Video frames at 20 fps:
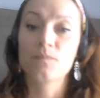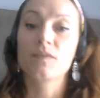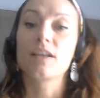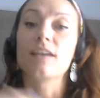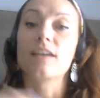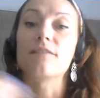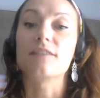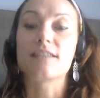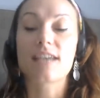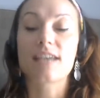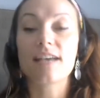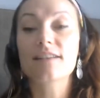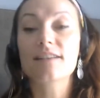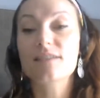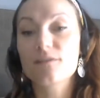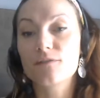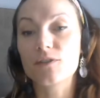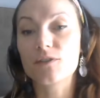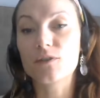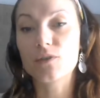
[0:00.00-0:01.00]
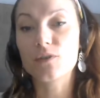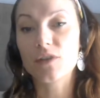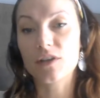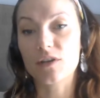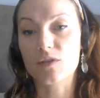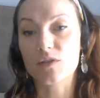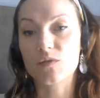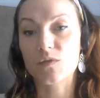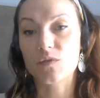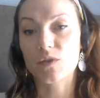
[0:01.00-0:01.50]
if it takes a few
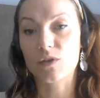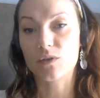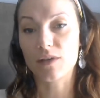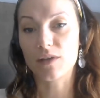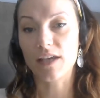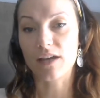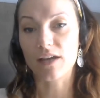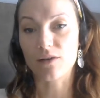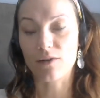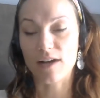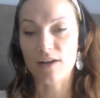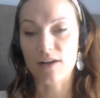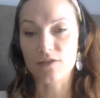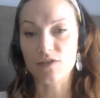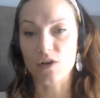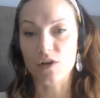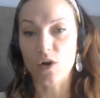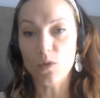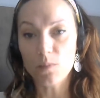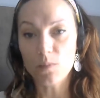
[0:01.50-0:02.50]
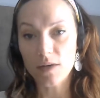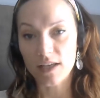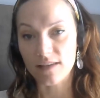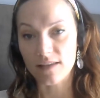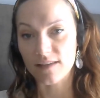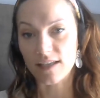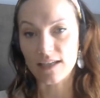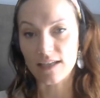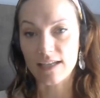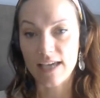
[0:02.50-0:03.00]
years for you to get around to opening
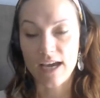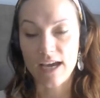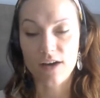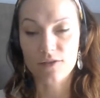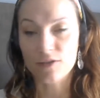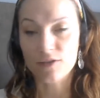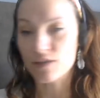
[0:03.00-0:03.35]
the account,